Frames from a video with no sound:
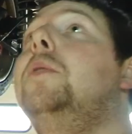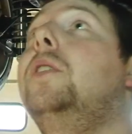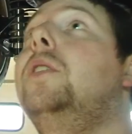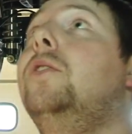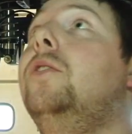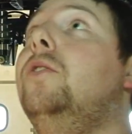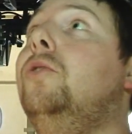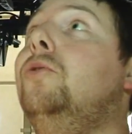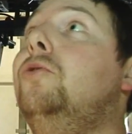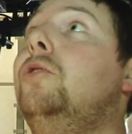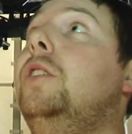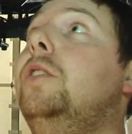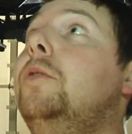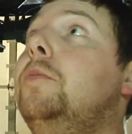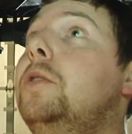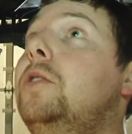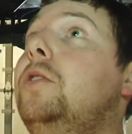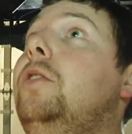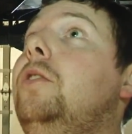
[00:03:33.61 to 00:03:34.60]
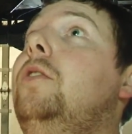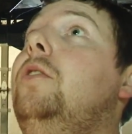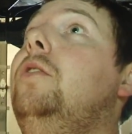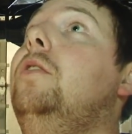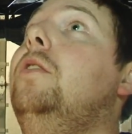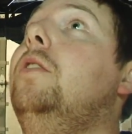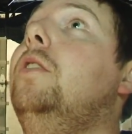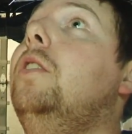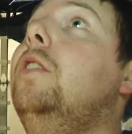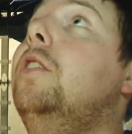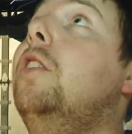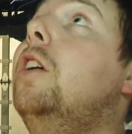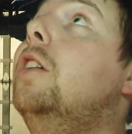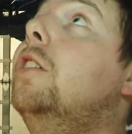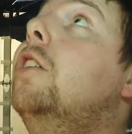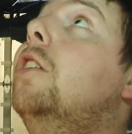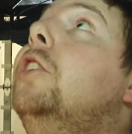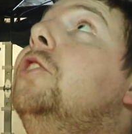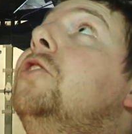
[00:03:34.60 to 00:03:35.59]
because the new transmission's a
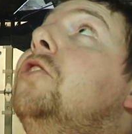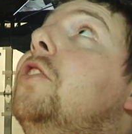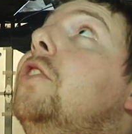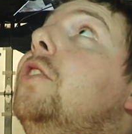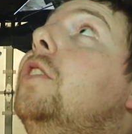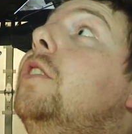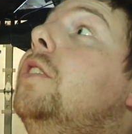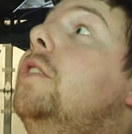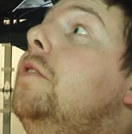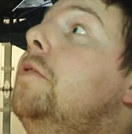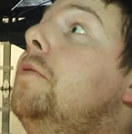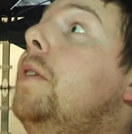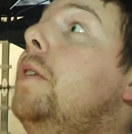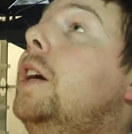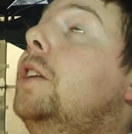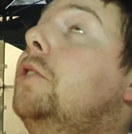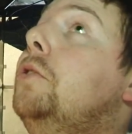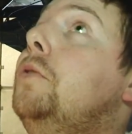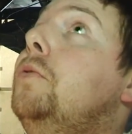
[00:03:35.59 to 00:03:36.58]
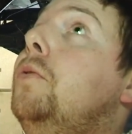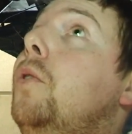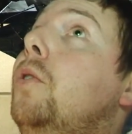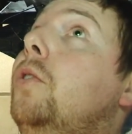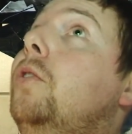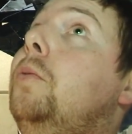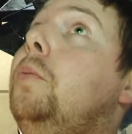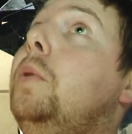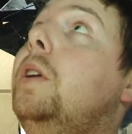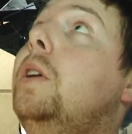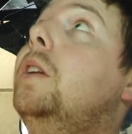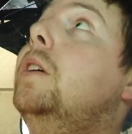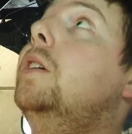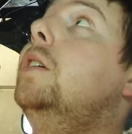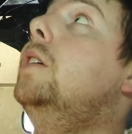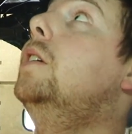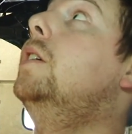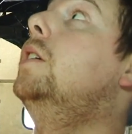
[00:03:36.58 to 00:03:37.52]
lot larger than the factory 4-speed.